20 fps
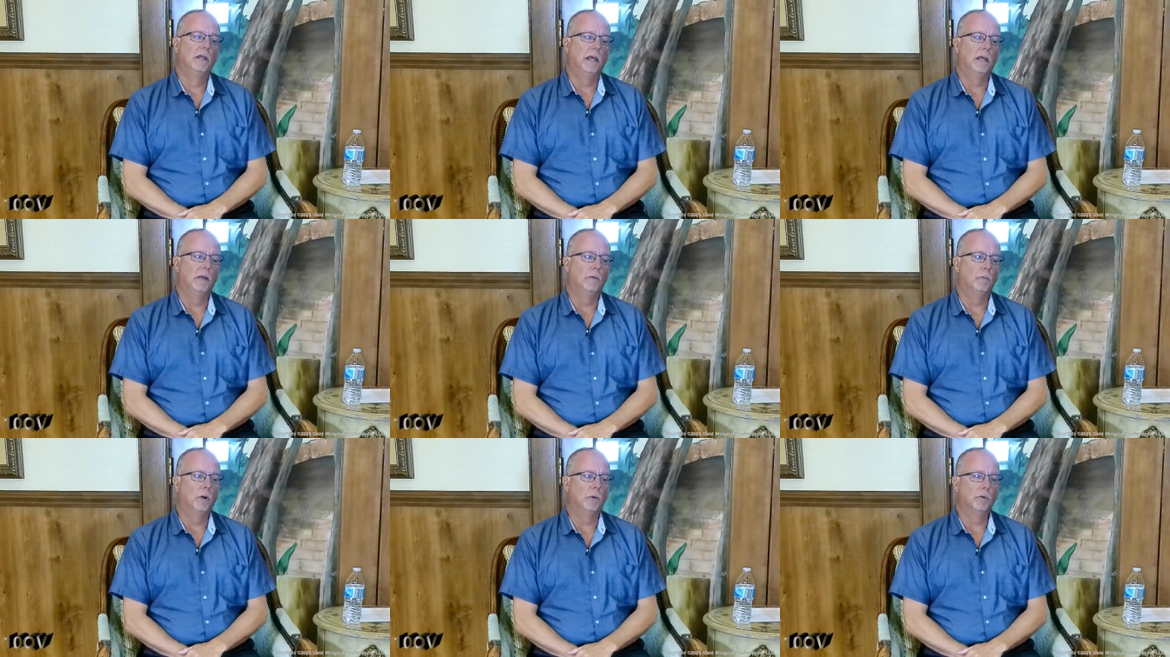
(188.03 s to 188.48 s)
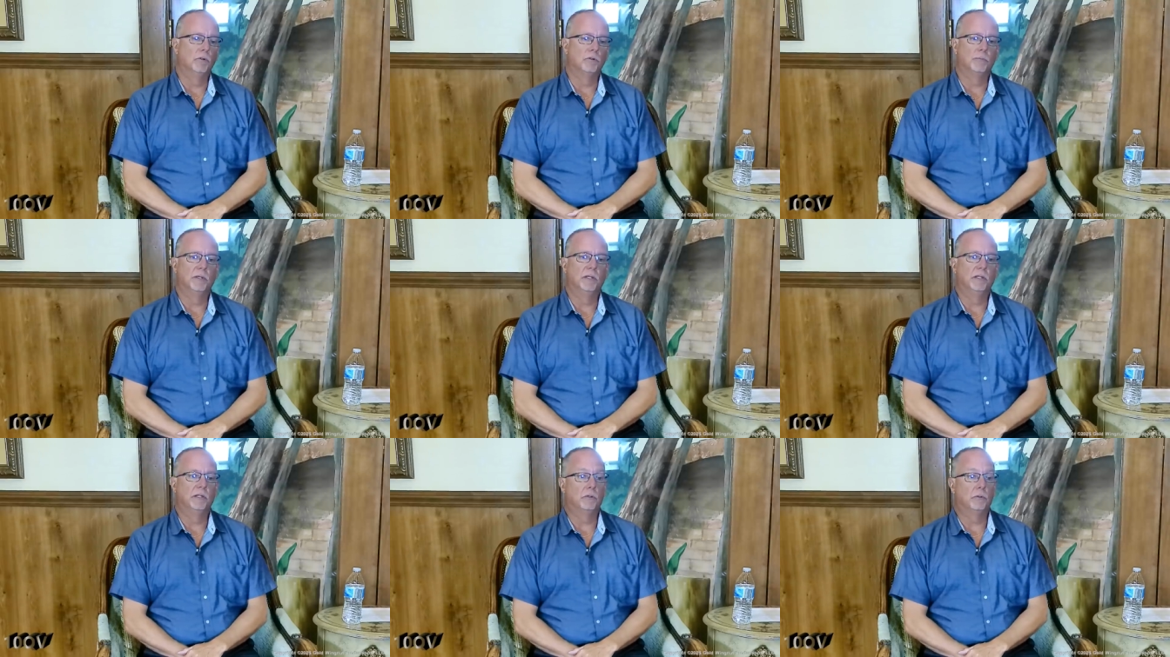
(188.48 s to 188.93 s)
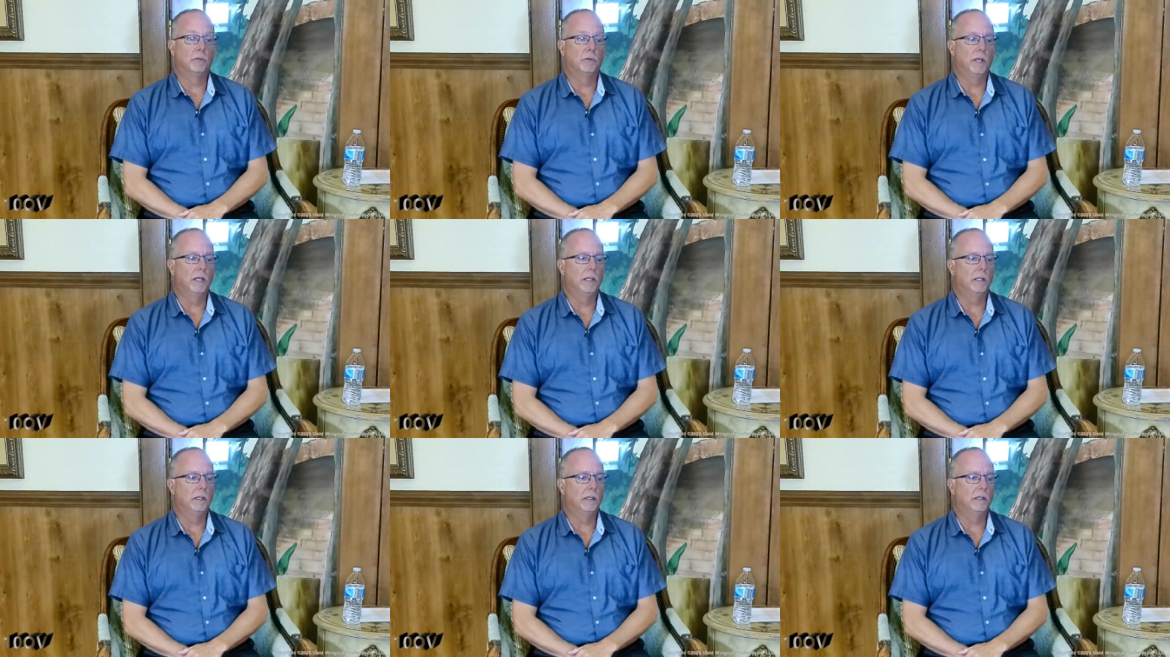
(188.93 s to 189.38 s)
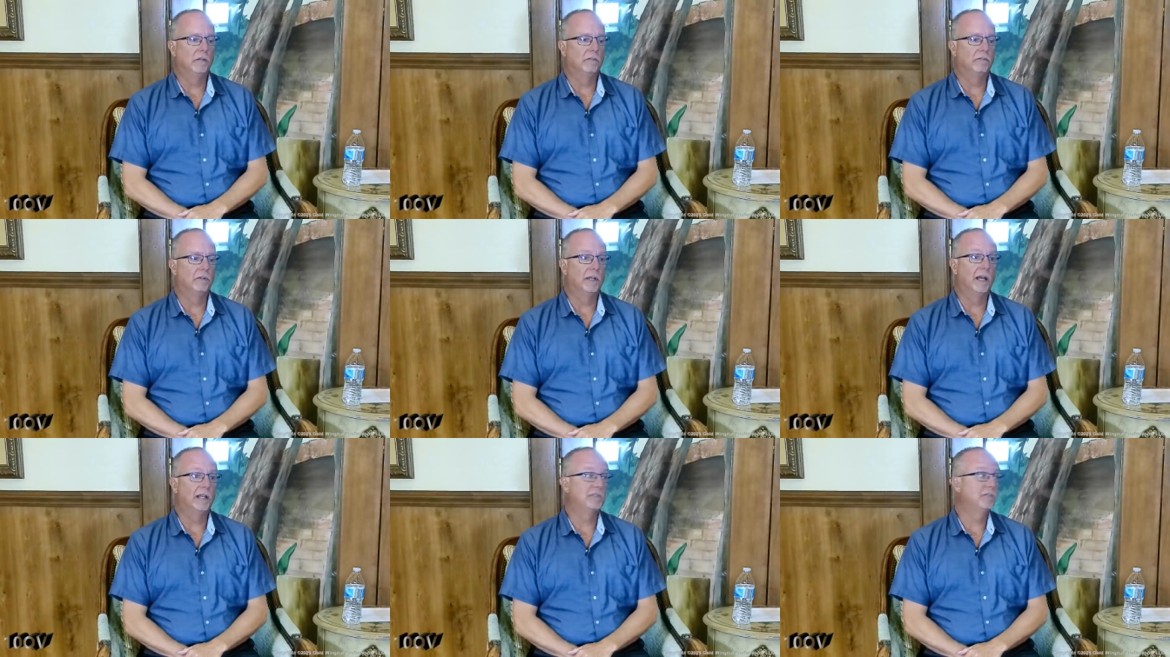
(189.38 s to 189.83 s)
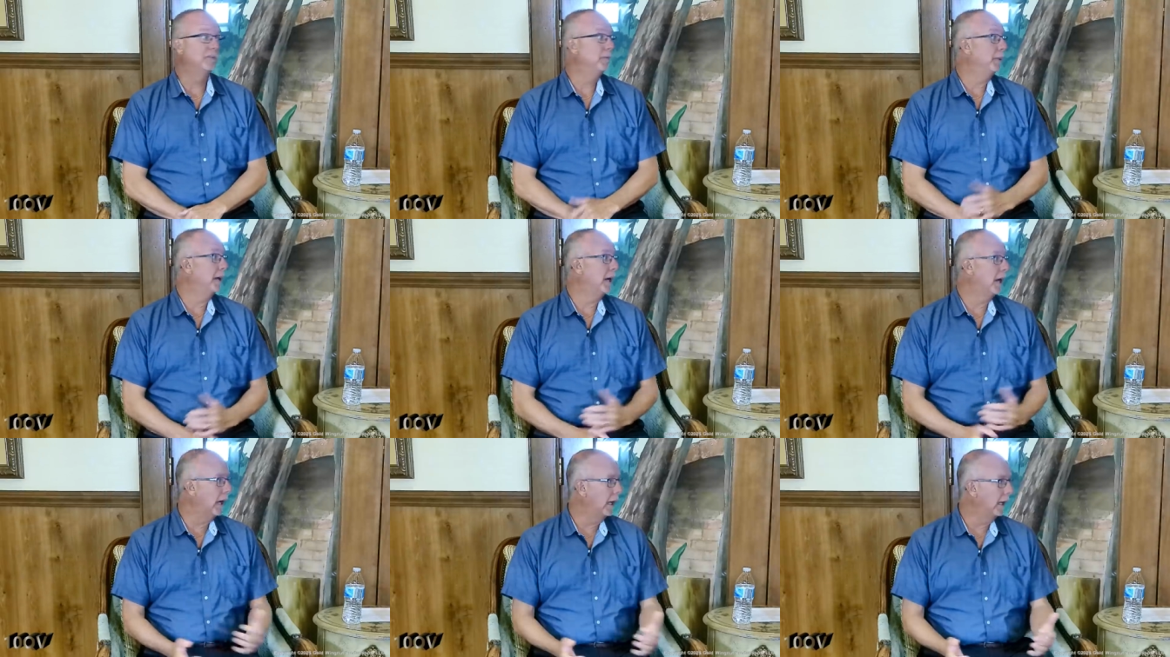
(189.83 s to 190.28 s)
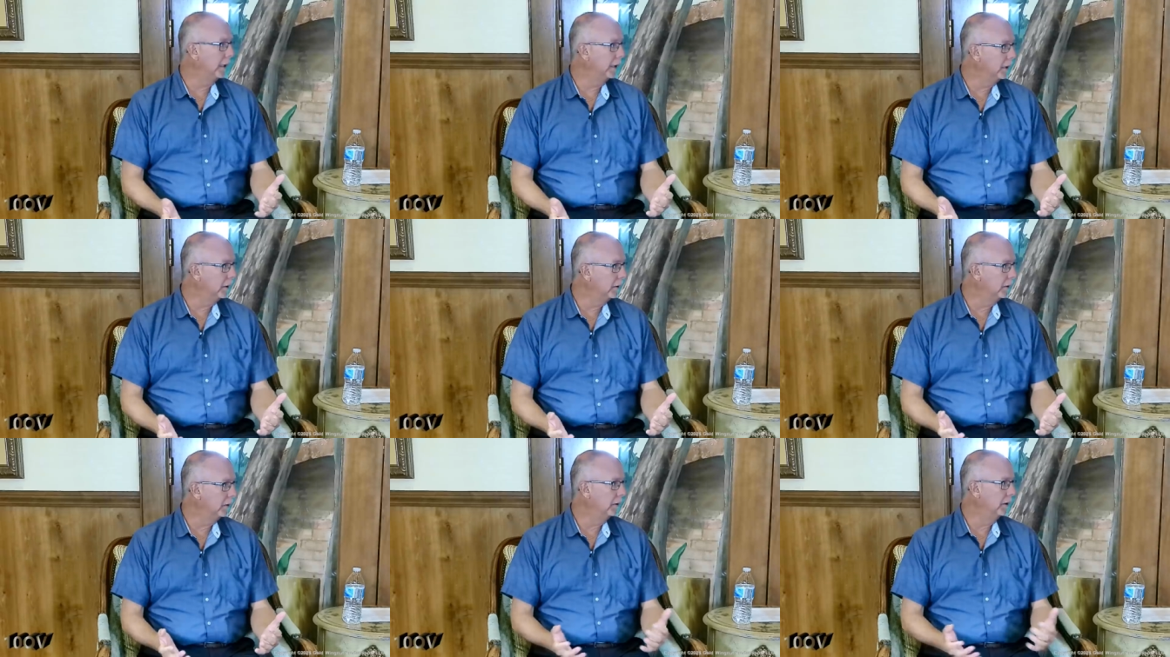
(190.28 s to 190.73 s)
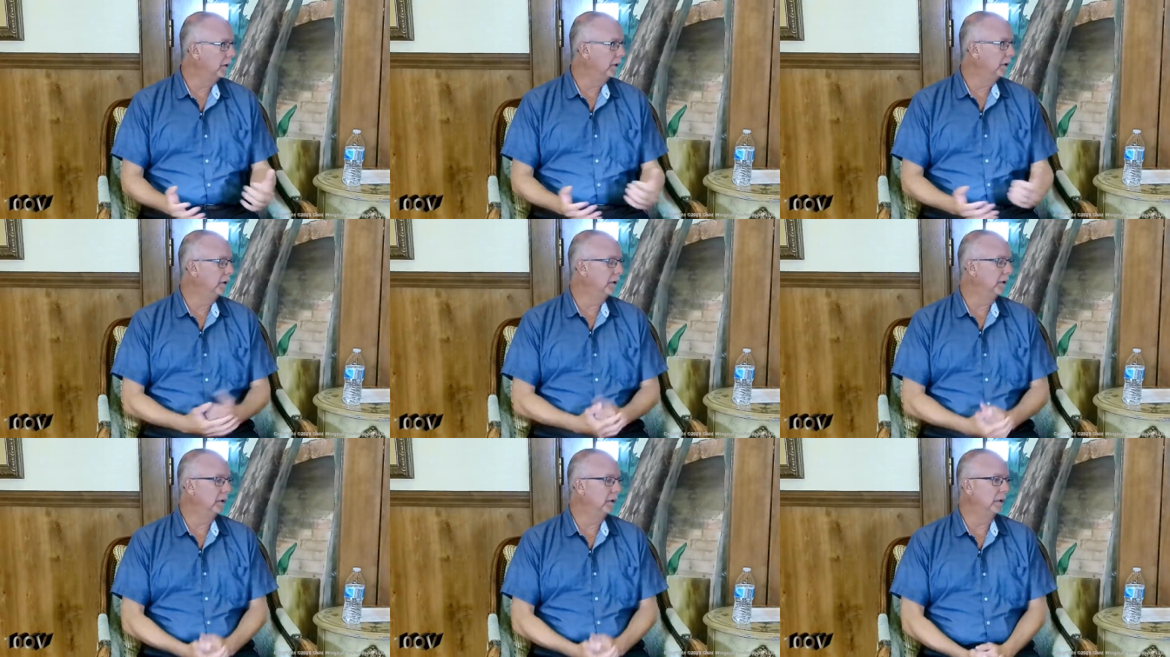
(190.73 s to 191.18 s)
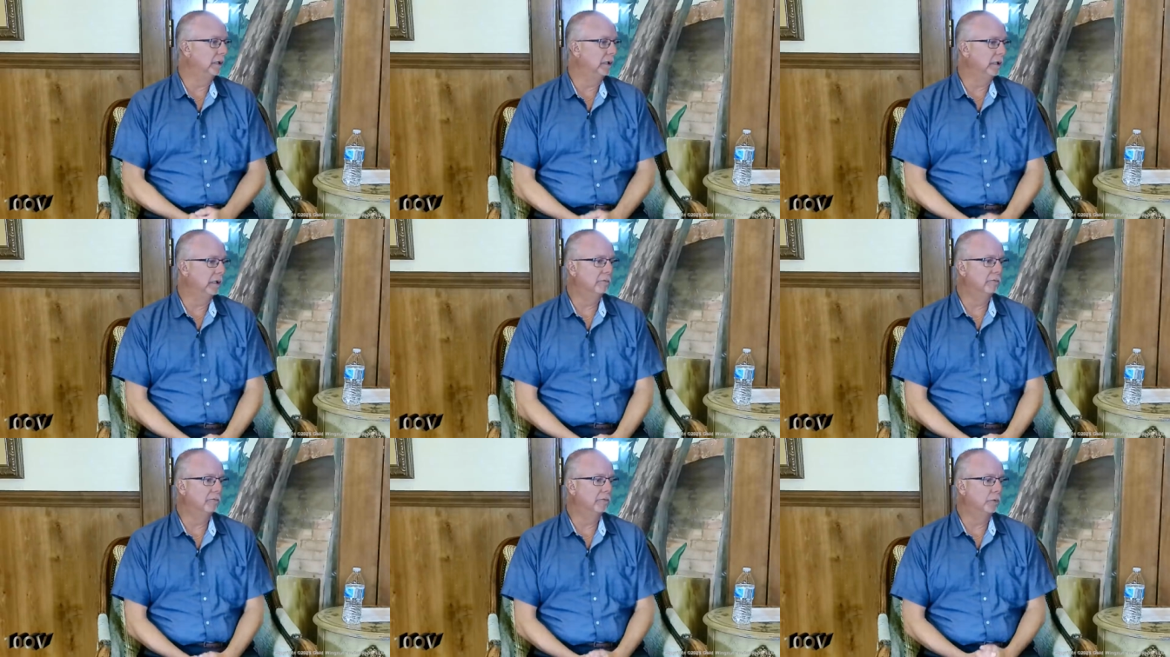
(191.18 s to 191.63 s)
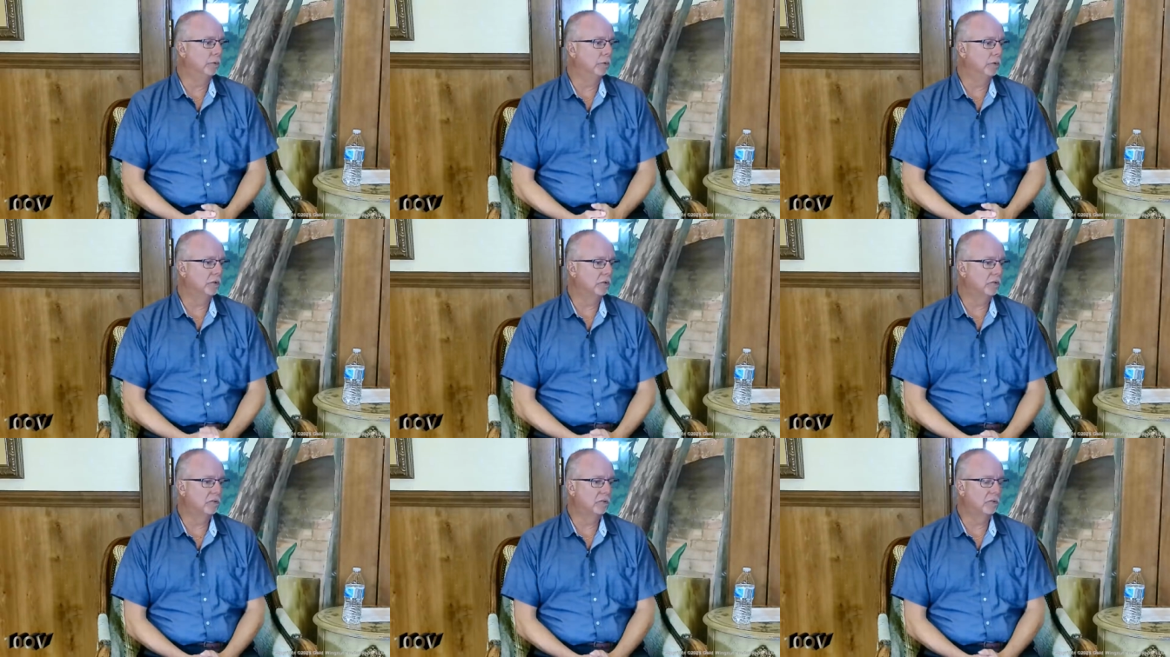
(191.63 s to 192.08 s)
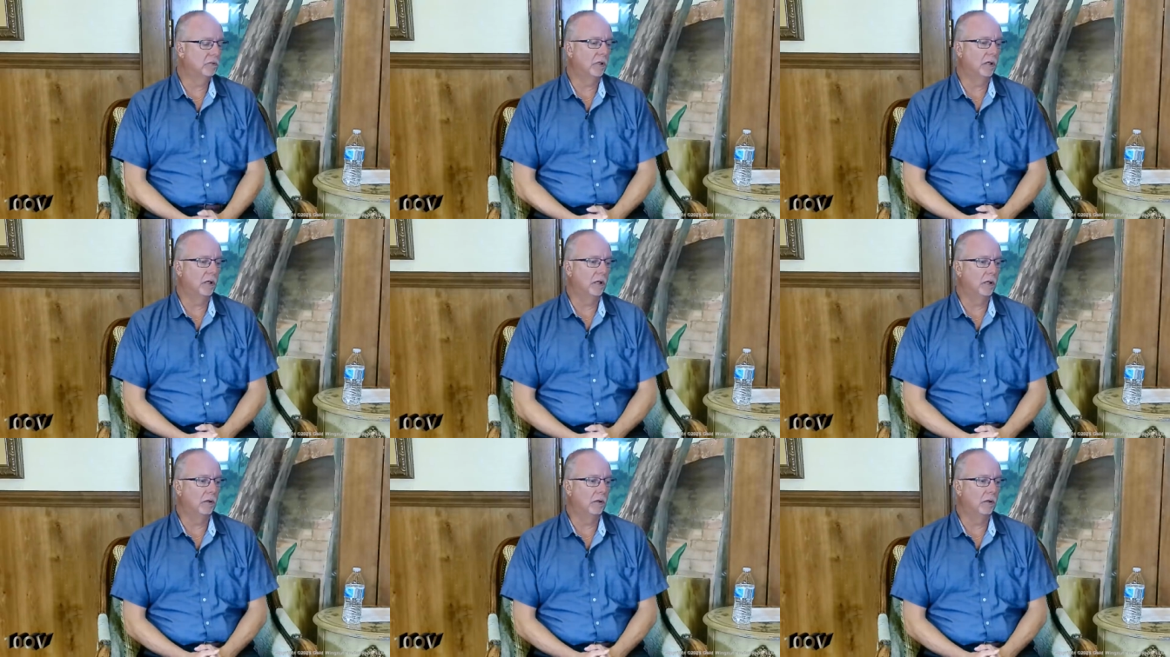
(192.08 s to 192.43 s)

and what was being created and the philosophy behind the influence